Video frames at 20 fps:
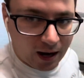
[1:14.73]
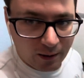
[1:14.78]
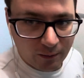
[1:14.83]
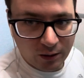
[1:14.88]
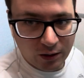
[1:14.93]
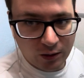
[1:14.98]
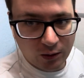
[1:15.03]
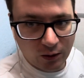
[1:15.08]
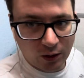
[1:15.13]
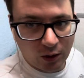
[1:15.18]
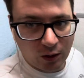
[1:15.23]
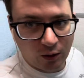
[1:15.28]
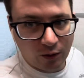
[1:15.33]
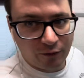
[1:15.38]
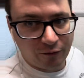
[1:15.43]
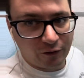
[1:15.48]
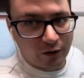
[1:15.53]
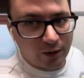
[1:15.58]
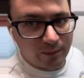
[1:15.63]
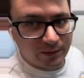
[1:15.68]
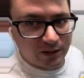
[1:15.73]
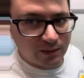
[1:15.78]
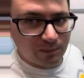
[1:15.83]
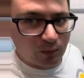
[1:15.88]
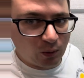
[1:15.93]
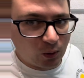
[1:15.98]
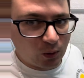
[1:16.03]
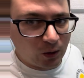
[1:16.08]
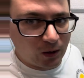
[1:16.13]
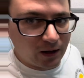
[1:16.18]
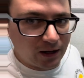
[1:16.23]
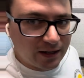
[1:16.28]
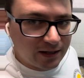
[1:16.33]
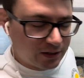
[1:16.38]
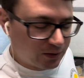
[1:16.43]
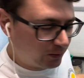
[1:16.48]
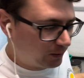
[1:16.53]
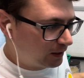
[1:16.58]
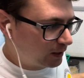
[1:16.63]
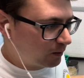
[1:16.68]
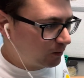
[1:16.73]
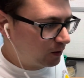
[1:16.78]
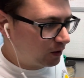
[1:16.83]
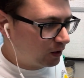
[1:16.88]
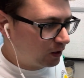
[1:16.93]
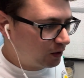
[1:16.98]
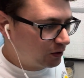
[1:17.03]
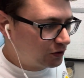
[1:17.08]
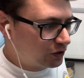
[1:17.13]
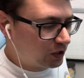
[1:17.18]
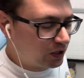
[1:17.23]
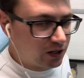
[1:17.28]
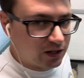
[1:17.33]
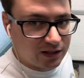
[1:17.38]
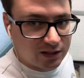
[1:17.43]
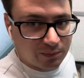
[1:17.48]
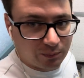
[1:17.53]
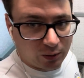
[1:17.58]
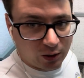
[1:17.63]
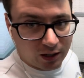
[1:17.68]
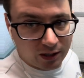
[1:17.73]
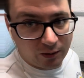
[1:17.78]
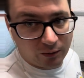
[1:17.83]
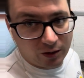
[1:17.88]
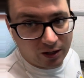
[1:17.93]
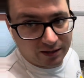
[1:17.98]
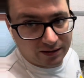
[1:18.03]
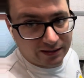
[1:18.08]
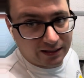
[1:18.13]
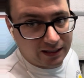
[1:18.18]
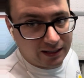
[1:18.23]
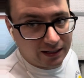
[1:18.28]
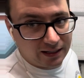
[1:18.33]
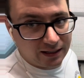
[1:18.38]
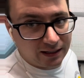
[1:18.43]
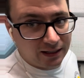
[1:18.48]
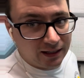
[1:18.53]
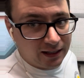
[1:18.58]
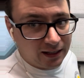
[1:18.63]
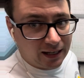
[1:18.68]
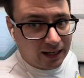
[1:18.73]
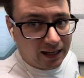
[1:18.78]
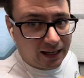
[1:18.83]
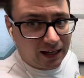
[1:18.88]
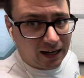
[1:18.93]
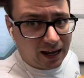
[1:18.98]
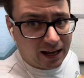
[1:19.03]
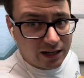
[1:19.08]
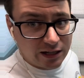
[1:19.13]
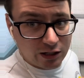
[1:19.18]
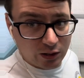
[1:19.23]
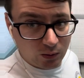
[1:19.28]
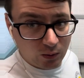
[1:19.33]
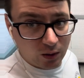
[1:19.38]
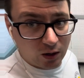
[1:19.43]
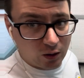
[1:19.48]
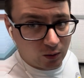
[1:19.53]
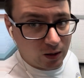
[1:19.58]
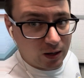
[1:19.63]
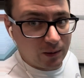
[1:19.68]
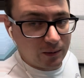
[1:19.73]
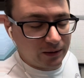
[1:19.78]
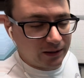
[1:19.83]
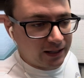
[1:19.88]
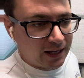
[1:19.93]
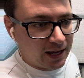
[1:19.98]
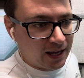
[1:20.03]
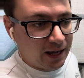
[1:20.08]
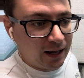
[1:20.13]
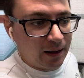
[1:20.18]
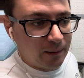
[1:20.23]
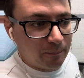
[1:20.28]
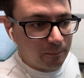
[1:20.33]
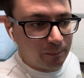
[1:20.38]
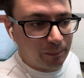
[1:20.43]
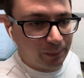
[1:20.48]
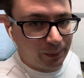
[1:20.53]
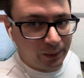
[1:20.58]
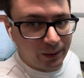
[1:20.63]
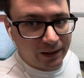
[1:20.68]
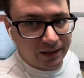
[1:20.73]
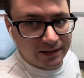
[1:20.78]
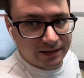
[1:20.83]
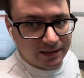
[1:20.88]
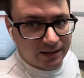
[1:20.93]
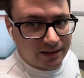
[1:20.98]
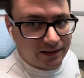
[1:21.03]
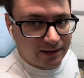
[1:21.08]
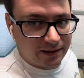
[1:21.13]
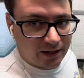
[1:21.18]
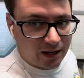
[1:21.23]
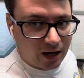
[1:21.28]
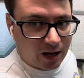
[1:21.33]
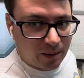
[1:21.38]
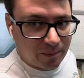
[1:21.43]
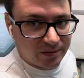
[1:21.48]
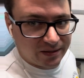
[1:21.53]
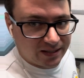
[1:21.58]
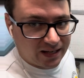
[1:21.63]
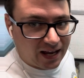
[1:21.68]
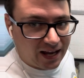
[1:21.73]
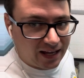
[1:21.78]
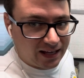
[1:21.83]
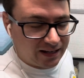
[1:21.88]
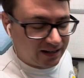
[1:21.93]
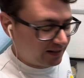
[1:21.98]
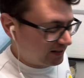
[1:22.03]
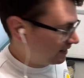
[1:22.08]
would you go from spore into liquid culture? It's pretty risky, and I do agree with that. But the upside is